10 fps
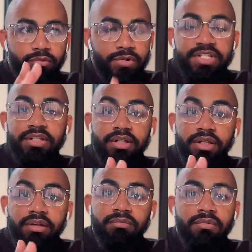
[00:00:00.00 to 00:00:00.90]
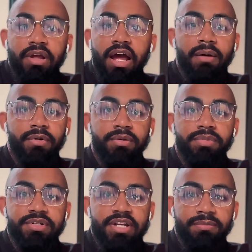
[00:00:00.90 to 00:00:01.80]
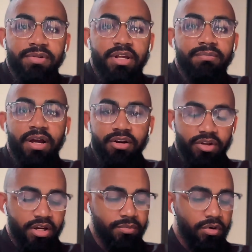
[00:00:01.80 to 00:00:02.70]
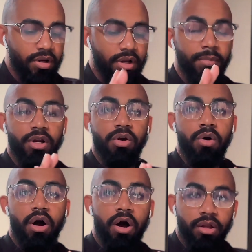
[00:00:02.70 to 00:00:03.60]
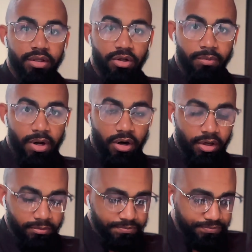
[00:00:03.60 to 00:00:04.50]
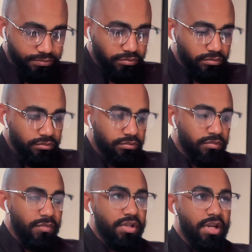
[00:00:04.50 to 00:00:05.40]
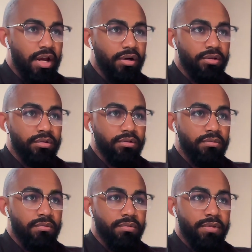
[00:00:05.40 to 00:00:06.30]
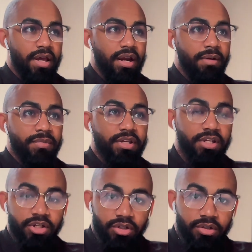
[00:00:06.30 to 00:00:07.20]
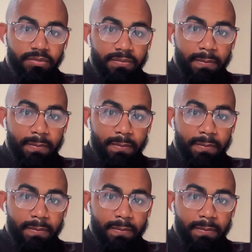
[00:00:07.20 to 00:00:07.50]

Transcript: recently I'm going to put a stop to that. I'm not going to do that anymore, and I'm going to go all in on my art. Now that I'm here,